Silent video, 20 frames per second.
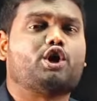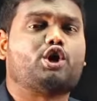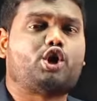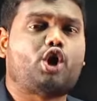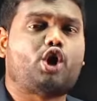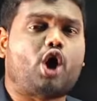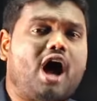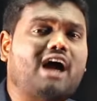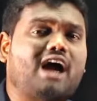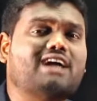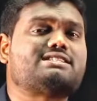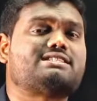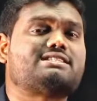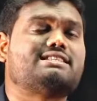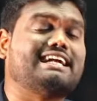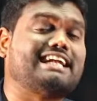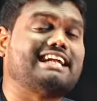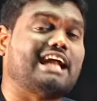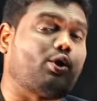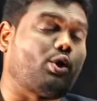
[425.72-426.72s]
dots
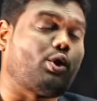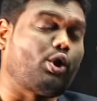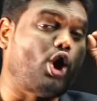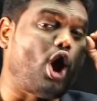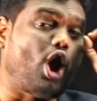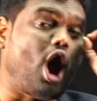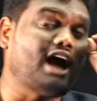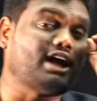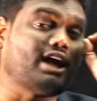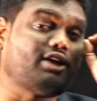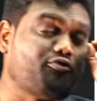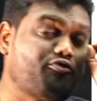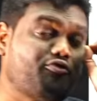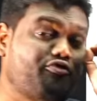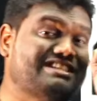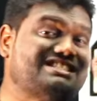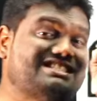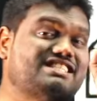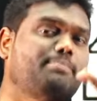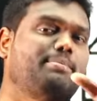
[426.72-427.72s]
that are not
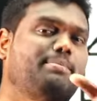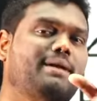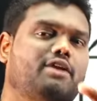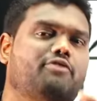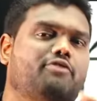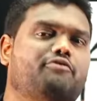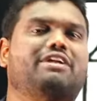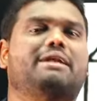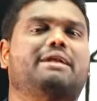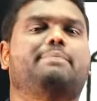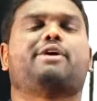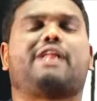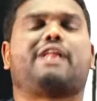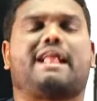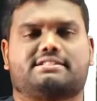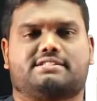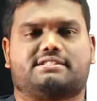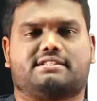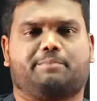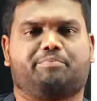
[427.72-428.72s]
visible will be your
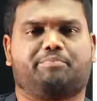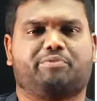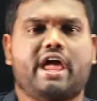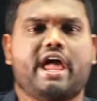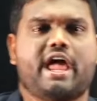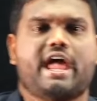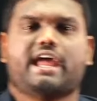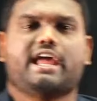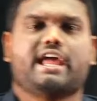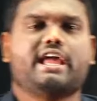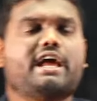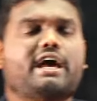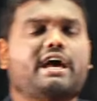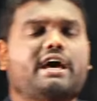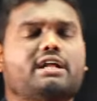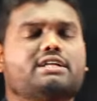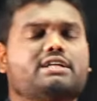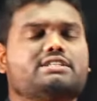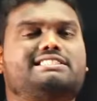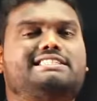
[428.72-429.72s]
answer.
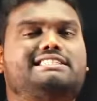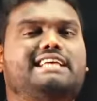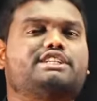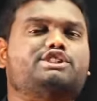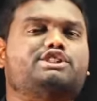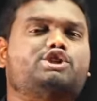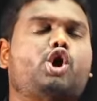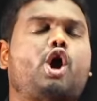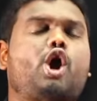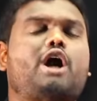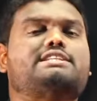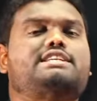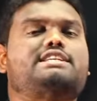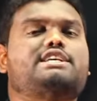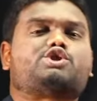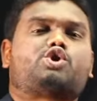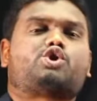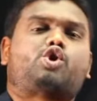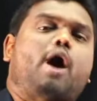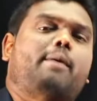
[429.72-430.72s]
Here 6 dots
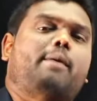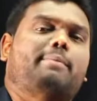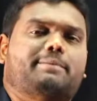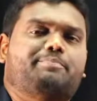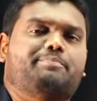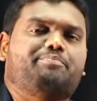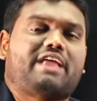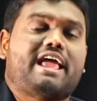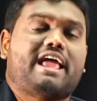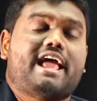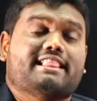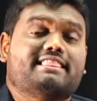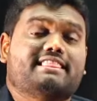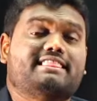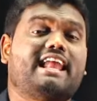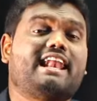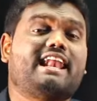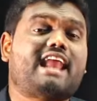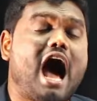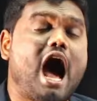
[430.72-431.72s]
is common.
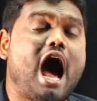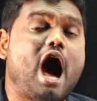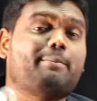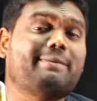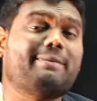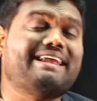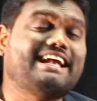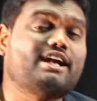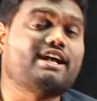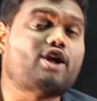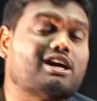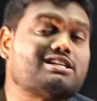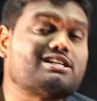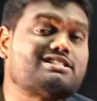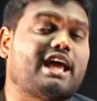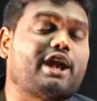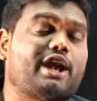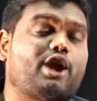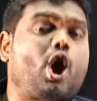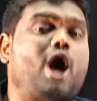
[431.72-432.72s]
Then how many dots
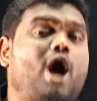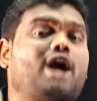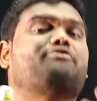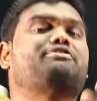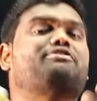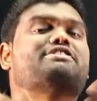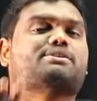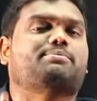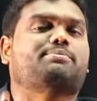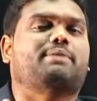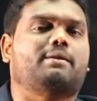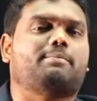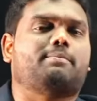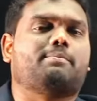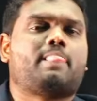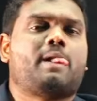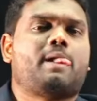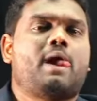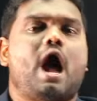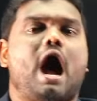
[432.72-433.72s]
are not visible?
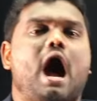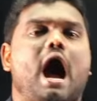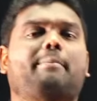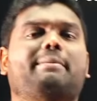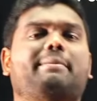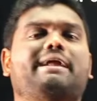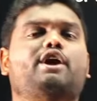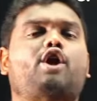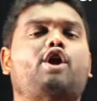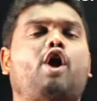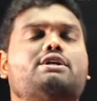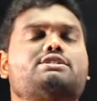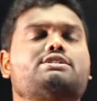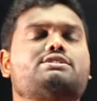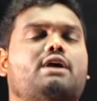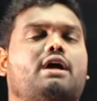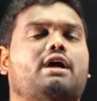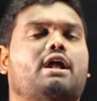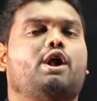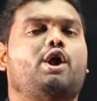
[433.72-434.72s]
How many dots
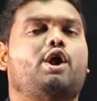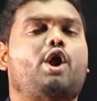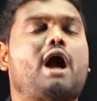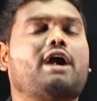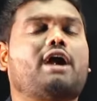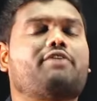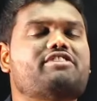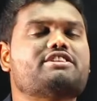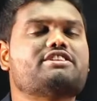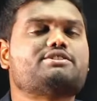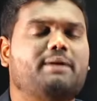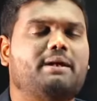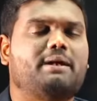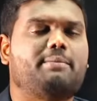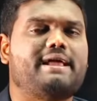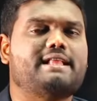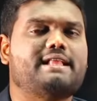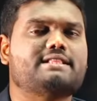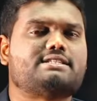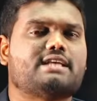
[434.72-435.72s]
not visible
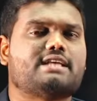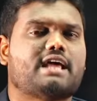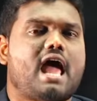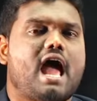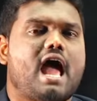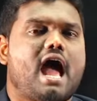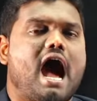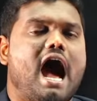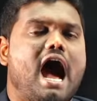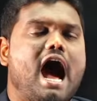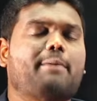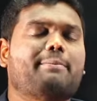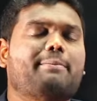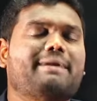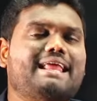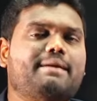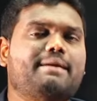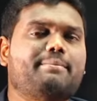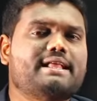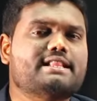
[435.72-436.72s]
means, how
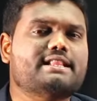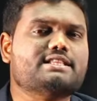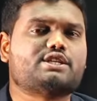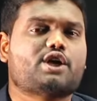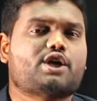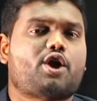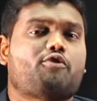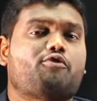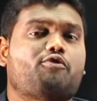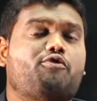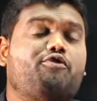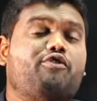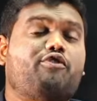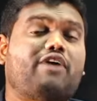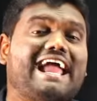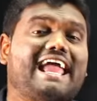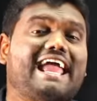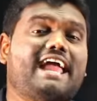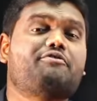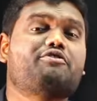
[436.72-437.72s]
many means
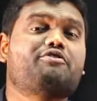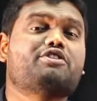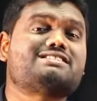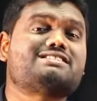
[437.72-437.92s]
5